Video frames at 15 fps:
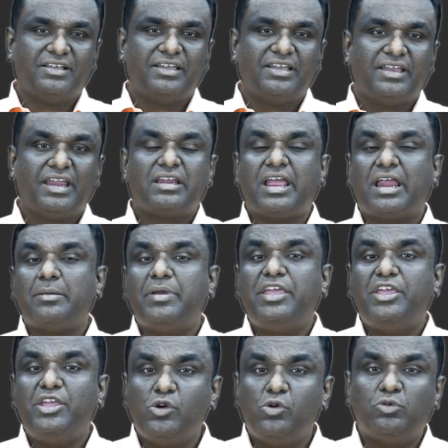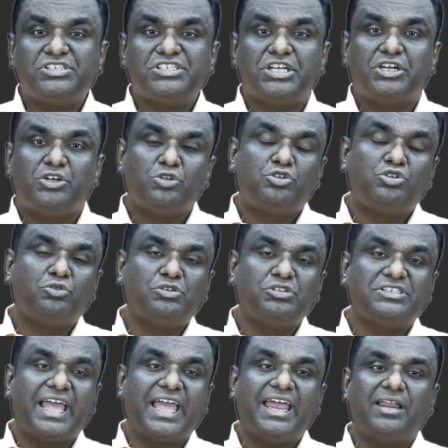It can be used to
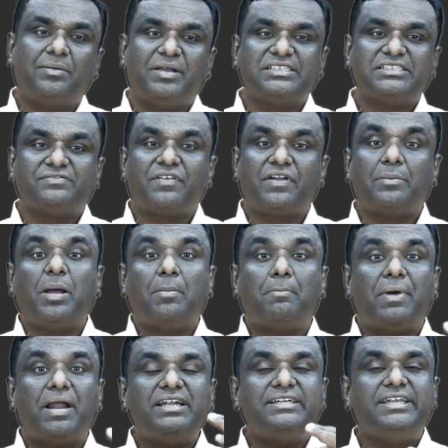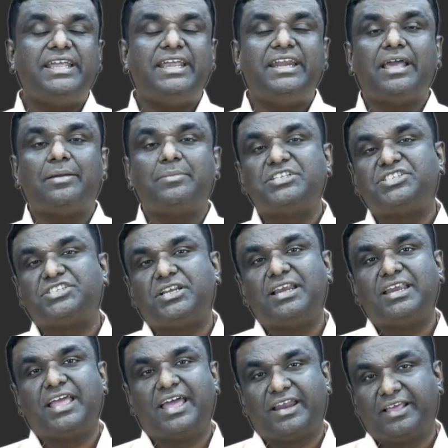choose elements from a
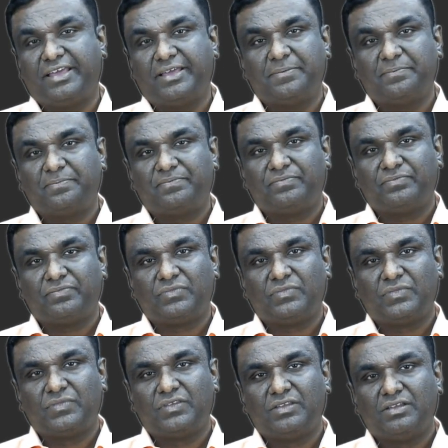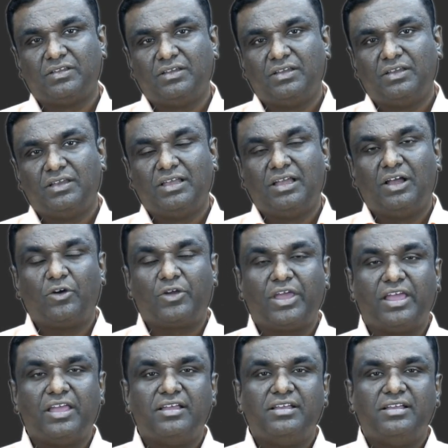multi-dimensional array.
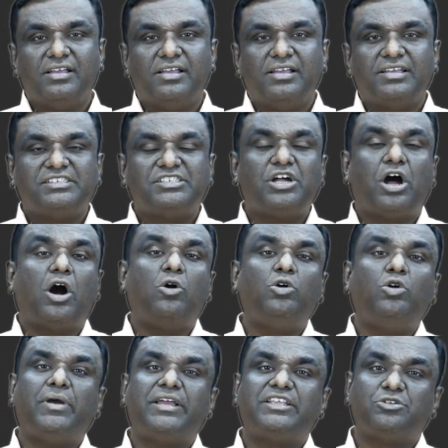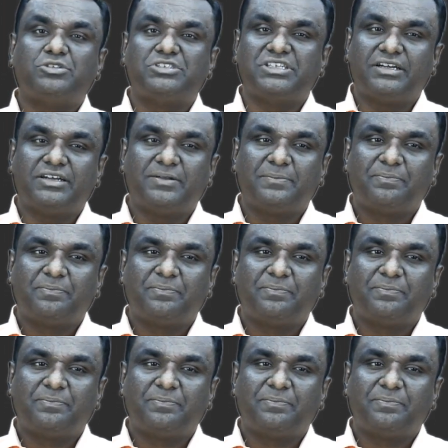Okay, so how do I choose it?